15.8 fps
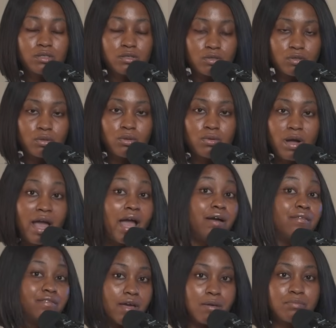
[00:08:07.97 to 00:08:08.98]
So I
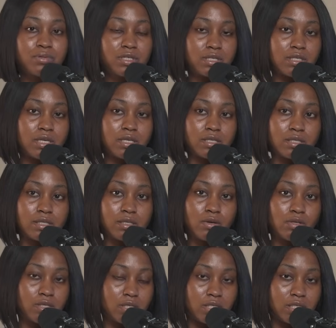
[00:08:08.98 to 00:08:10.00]
have that business
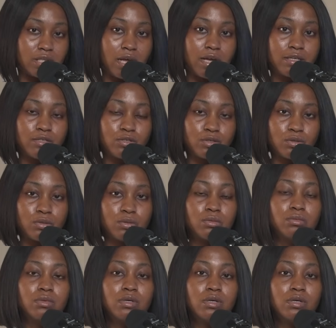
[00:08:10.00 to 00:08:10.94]
on the side. So